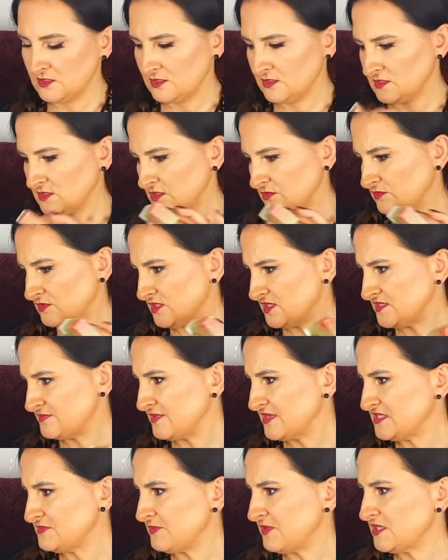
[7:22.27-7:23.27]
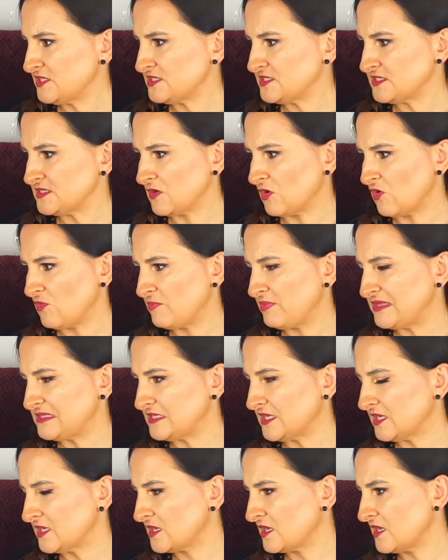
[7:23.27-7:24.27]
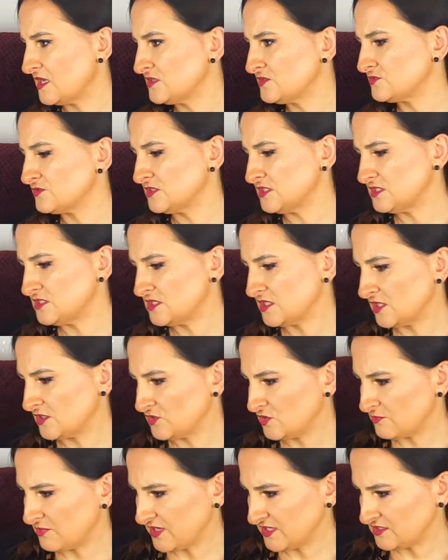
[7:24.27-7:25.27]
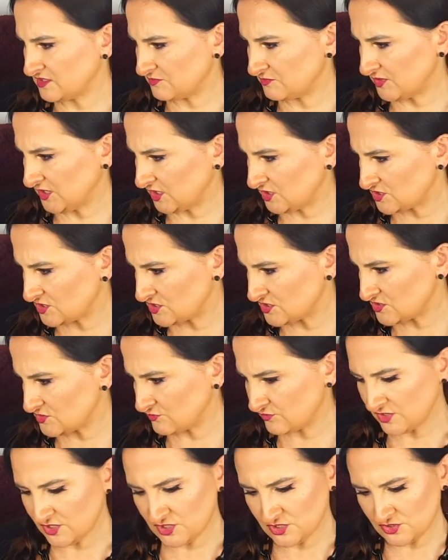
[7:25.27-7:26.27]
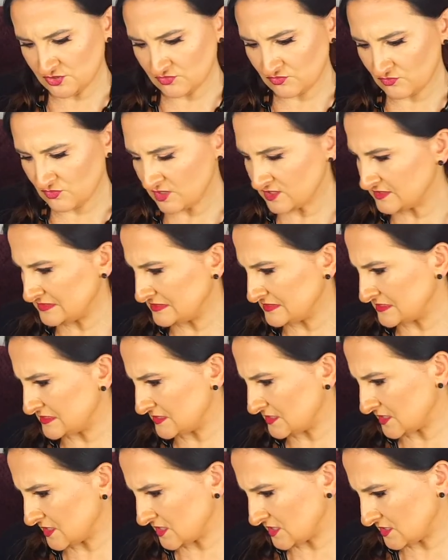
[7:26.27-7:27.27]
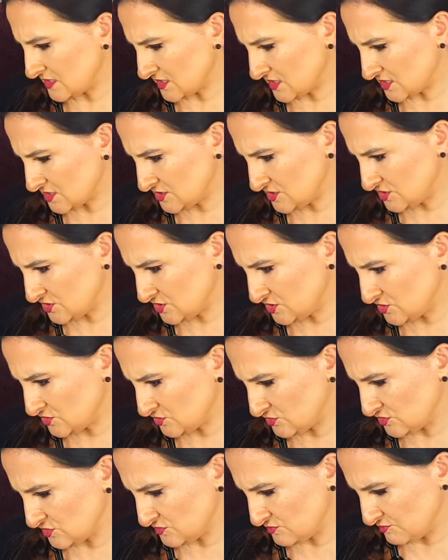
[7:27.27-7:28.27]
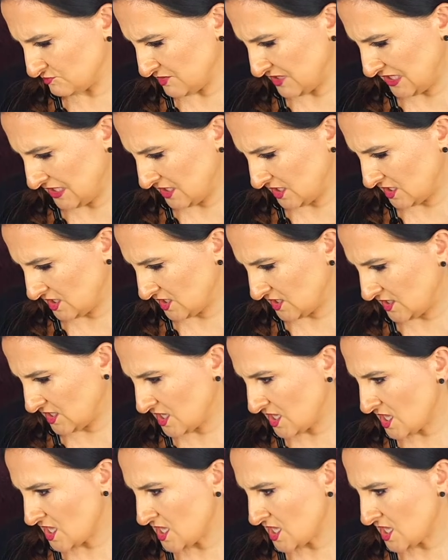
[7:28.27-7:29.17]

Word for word: So this must be a soap, but I can't really tell you by the pictures which one that actually should be.